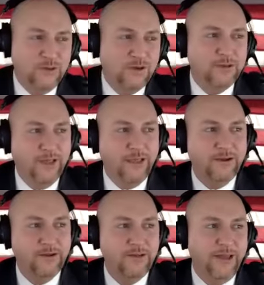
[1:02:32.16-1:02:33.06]
oh yeah,
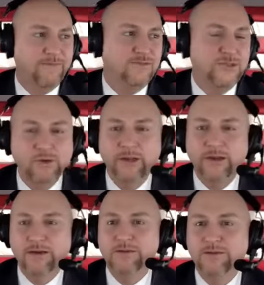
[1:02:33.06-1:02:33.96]
you have 2
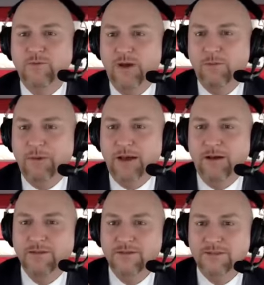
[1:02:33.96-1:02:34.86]
ears and 1
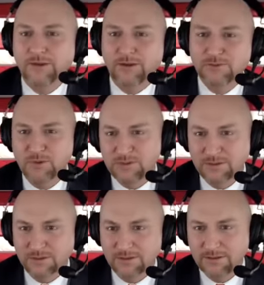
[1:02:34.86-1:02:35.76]
mouth, so you're supposed
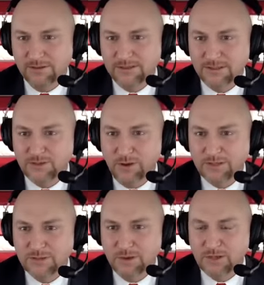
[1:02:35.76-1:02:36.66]
to listen
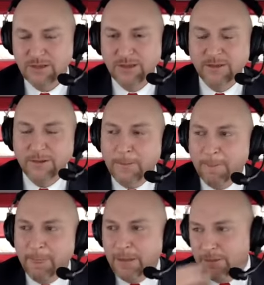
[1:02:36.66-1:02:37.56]
twice as much.
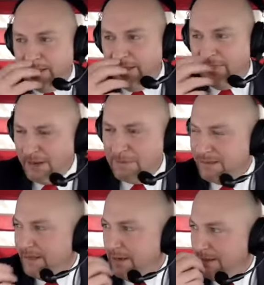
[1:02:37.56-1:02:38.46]
I thought
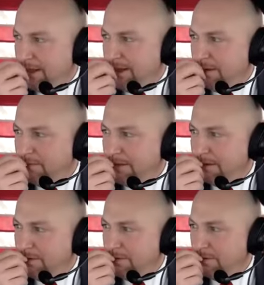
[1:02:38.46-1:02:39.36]
about that a lot, and I'm
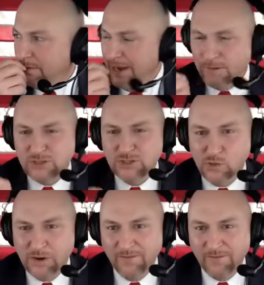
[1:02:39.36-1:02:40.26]
thinking, well, when I was
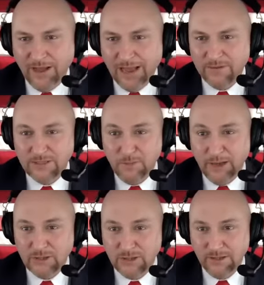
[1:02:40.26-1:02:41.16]
25,
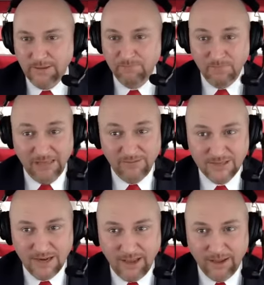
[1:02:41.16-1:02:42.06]
especially, even
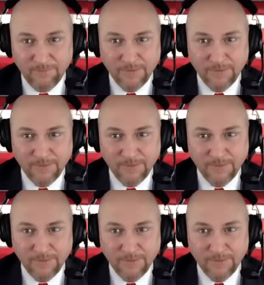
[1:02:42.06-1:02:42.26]
today,